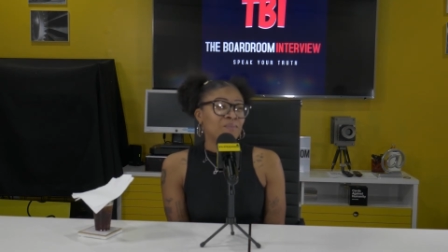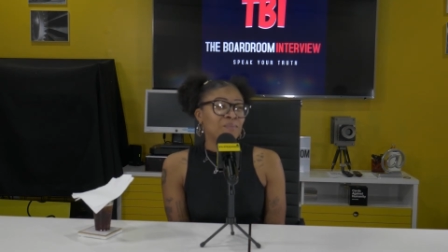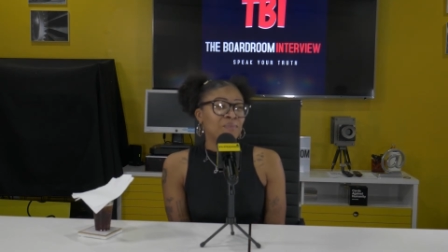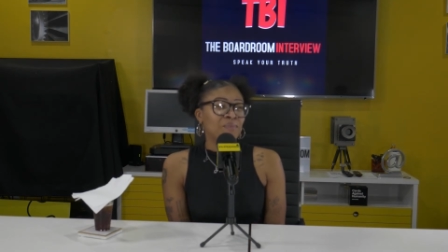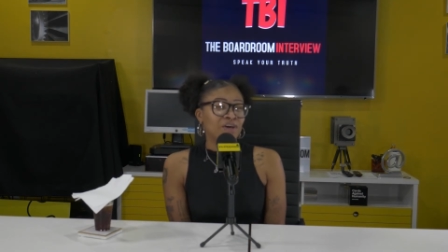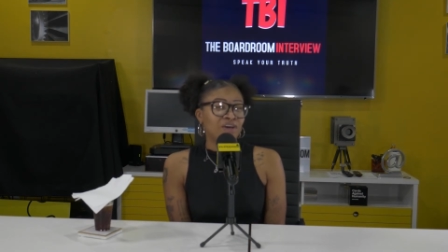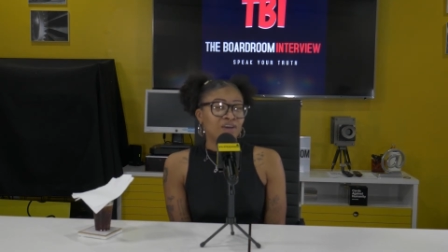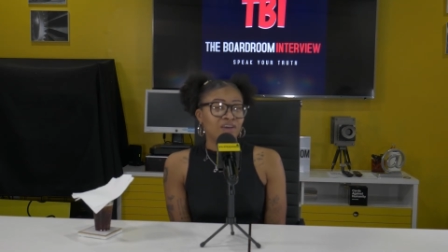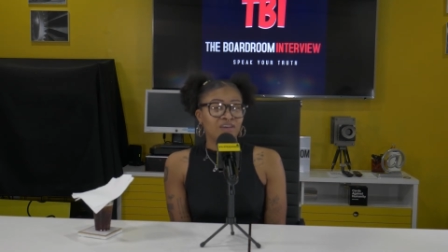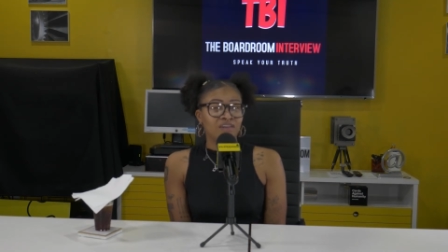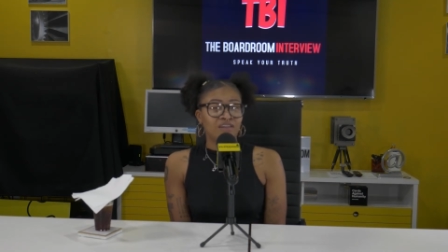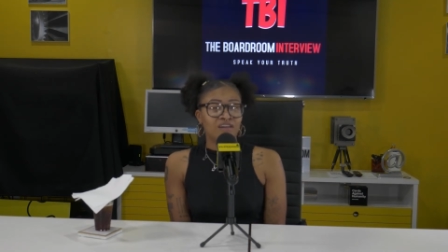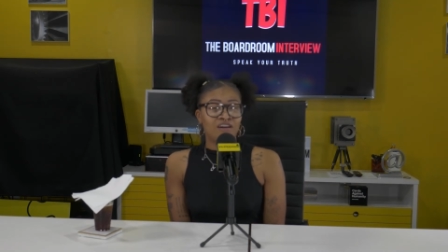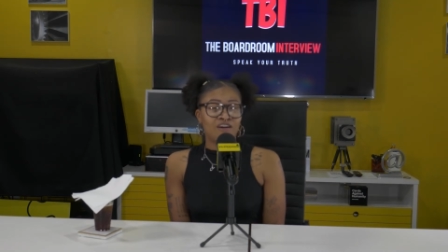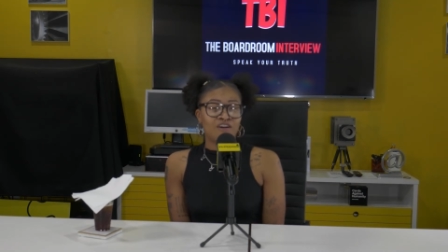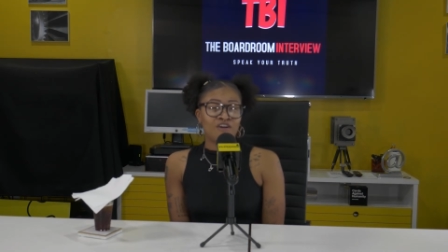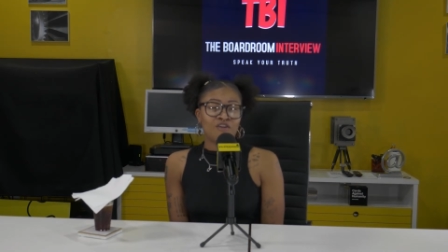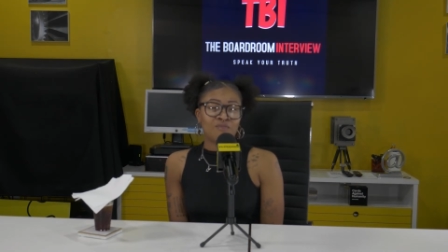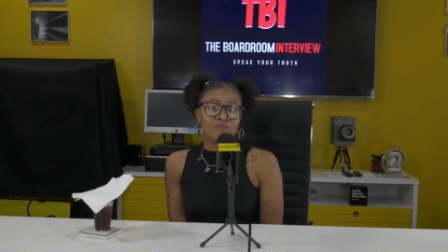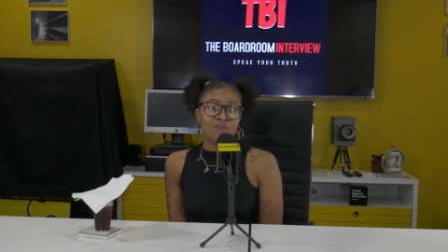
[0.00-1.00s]
but
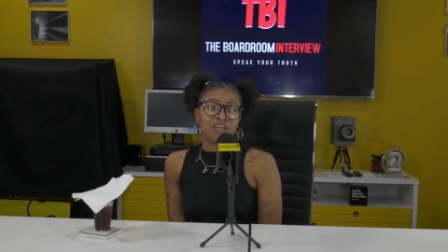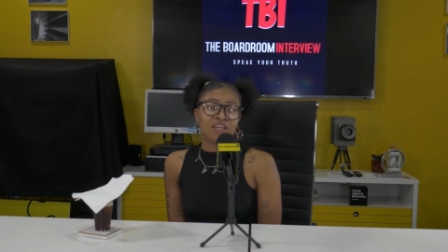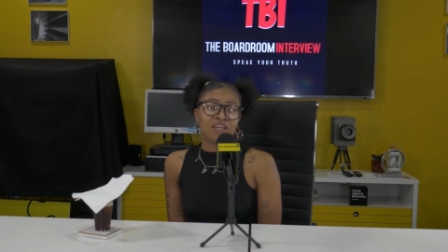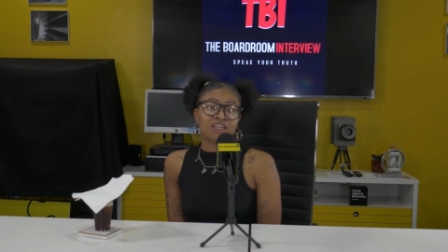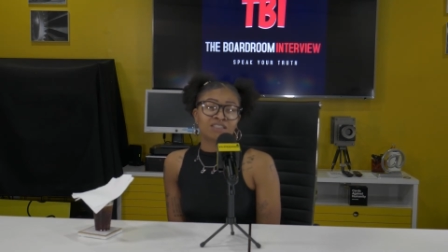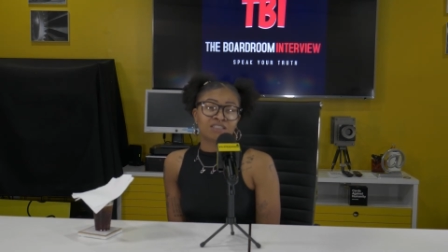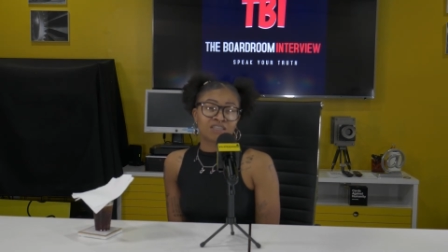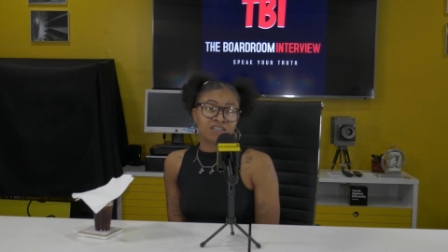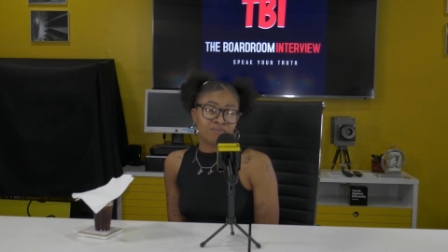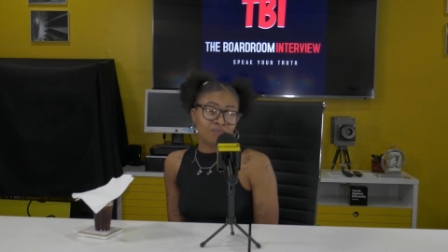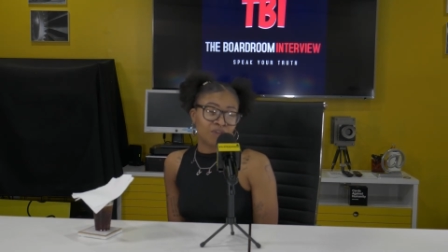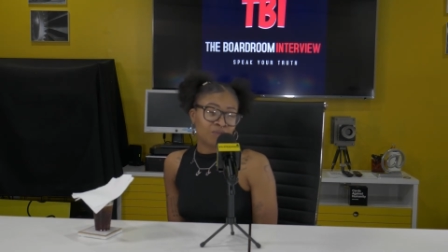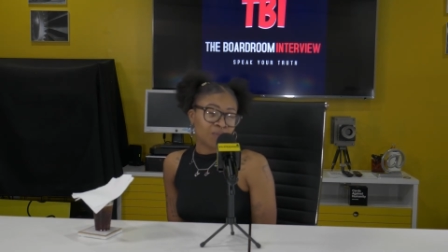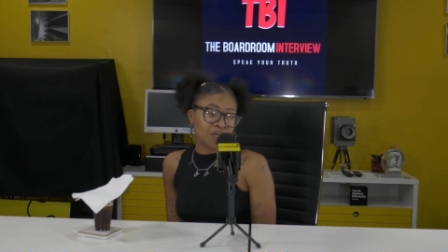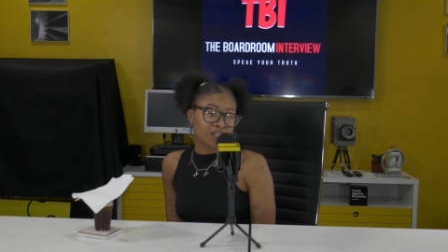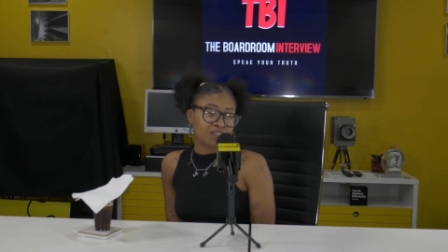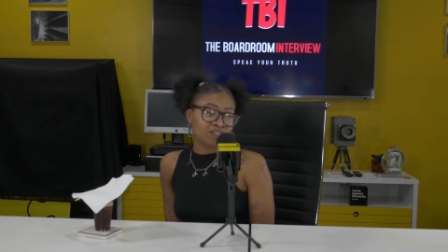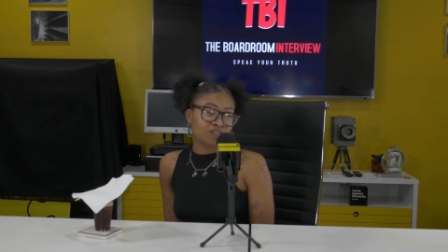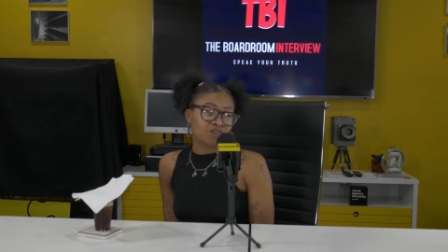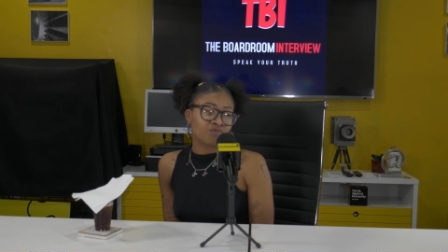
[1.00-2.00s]
um, it is going to be
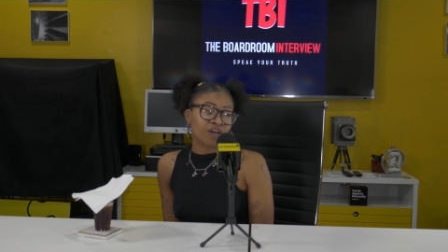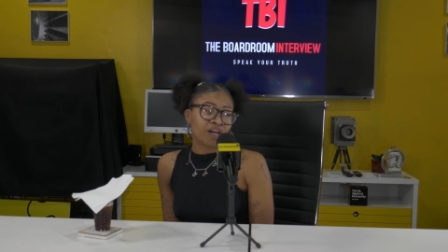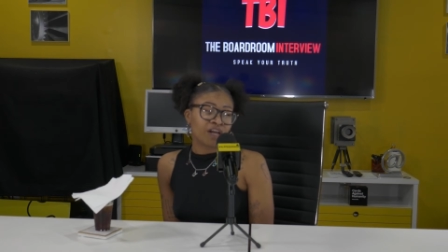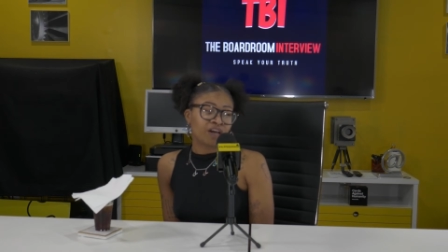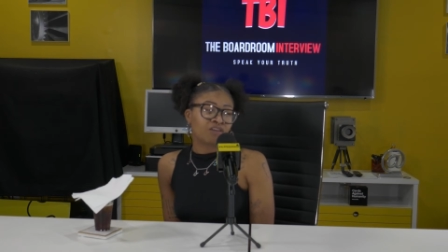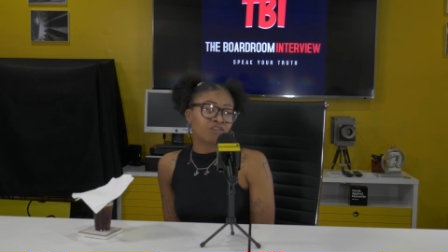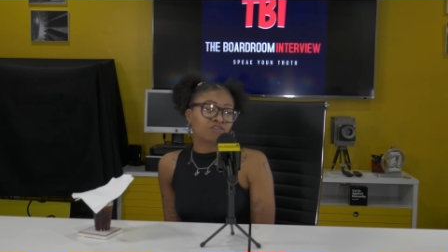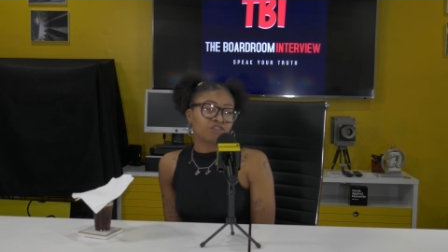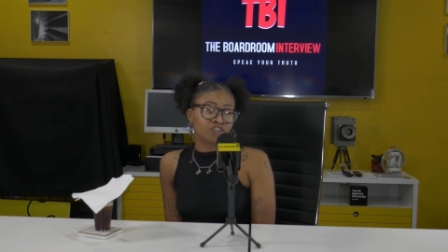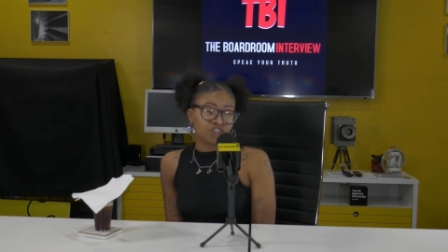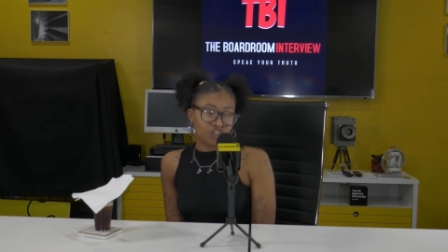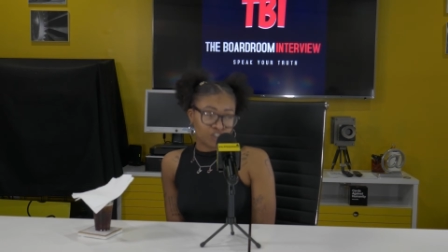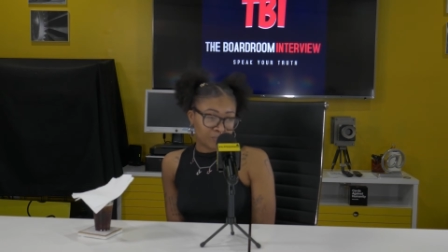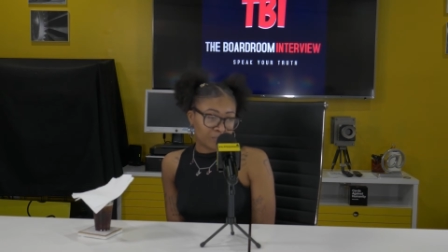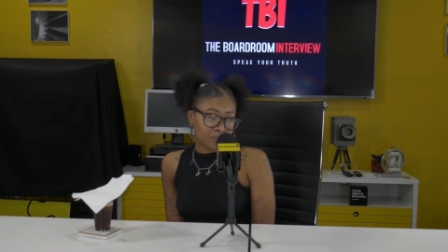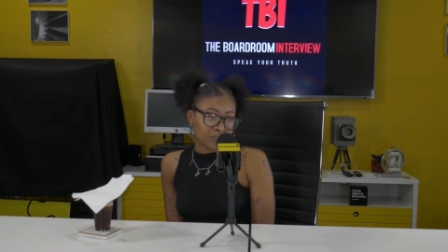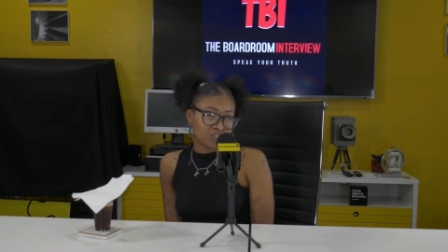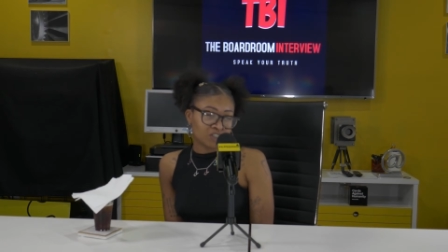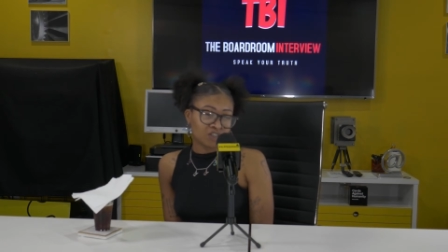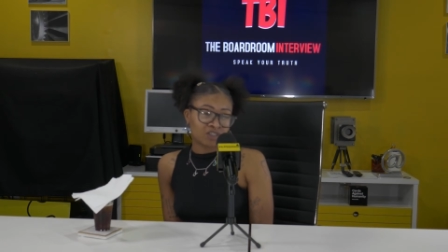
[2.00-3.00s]
based around
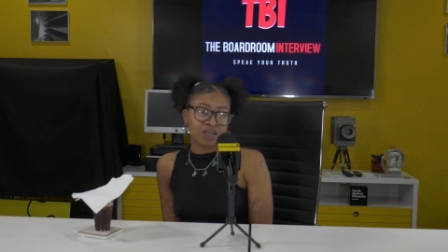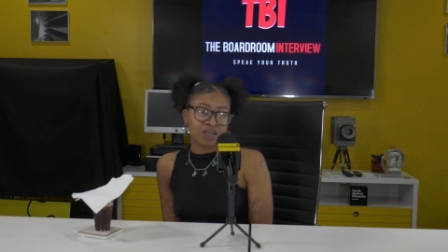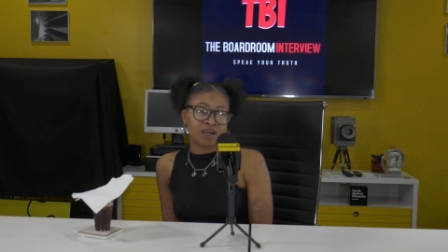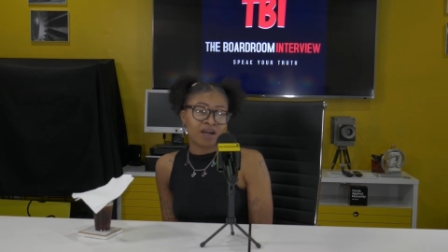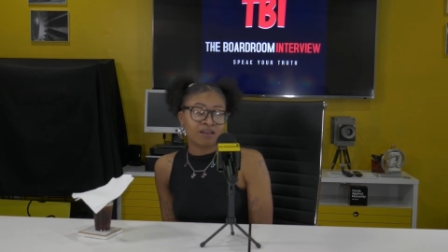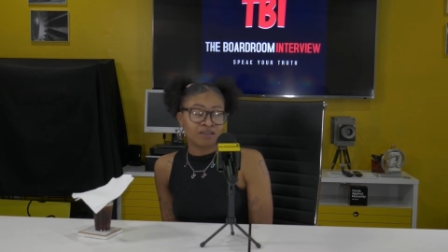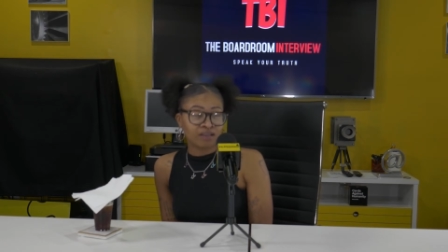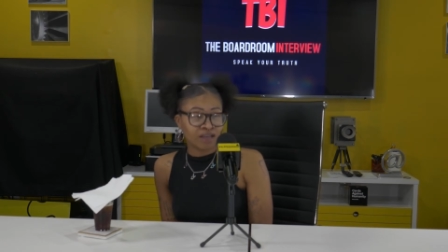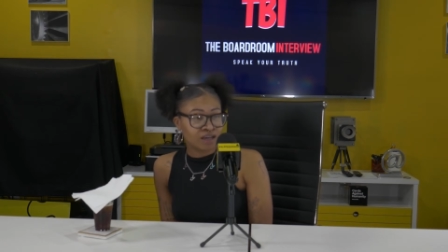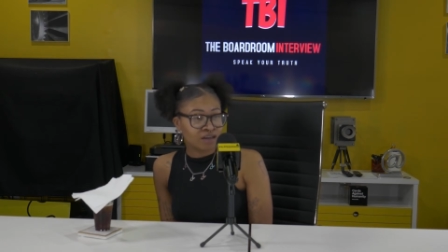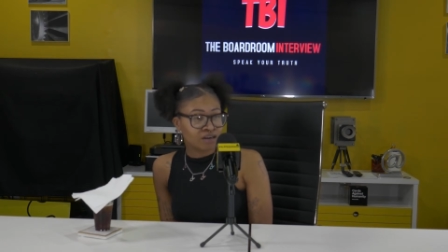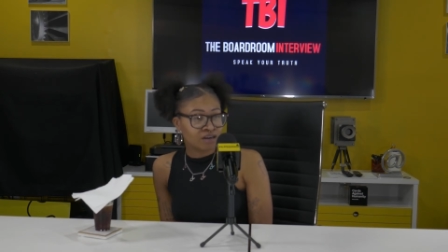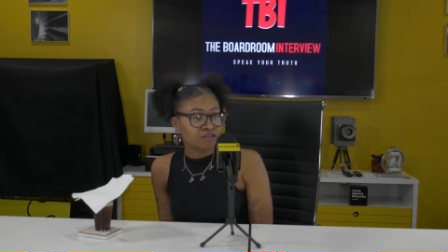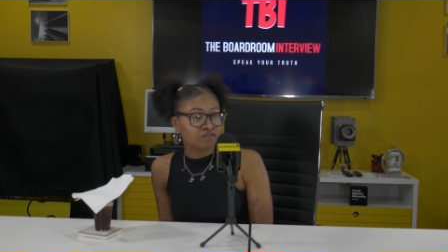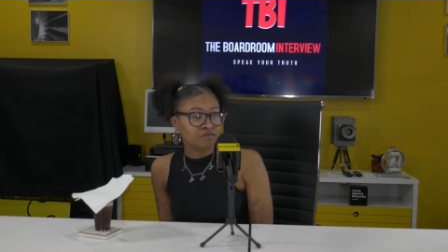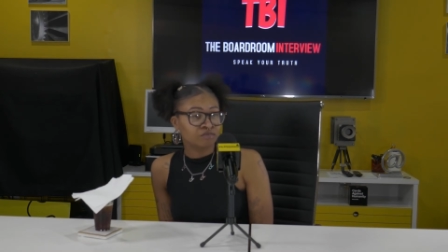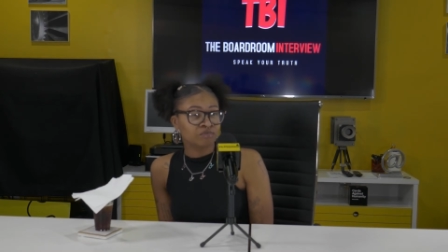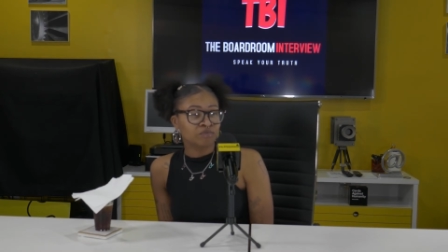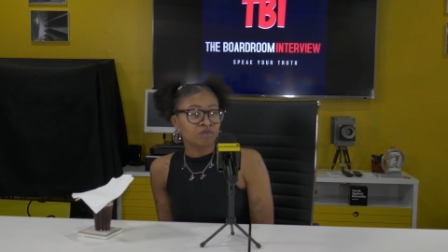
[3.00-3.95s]
strippers in Atlanta